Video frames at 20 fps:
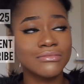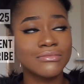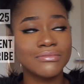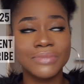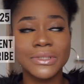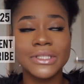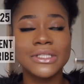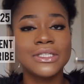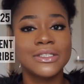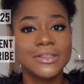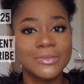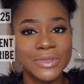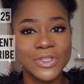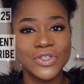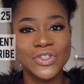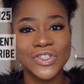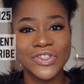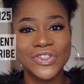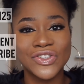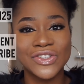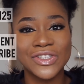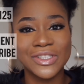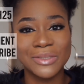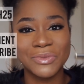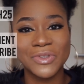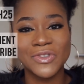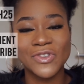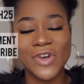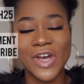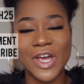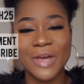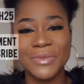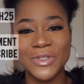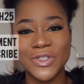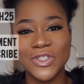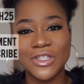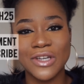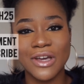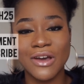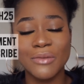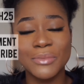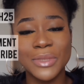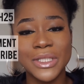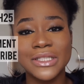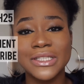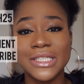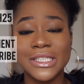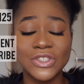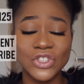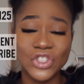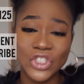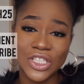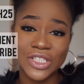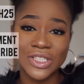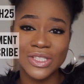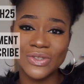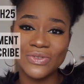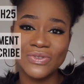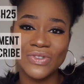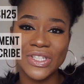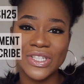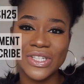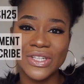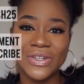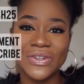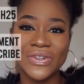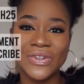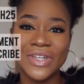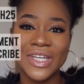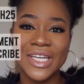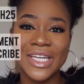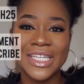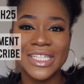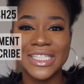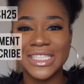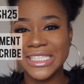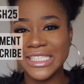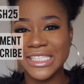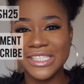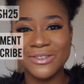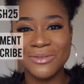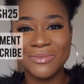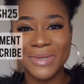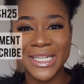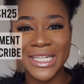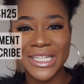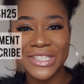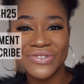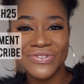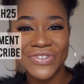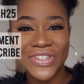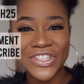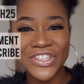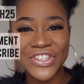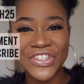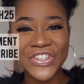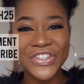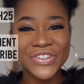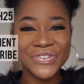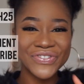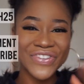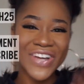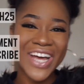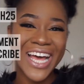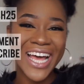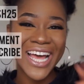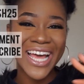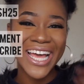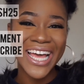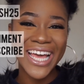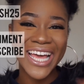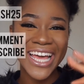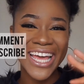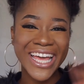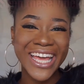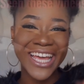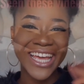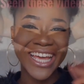please make sure to subscribe and to comment and share this video. See you in my next video. Bye!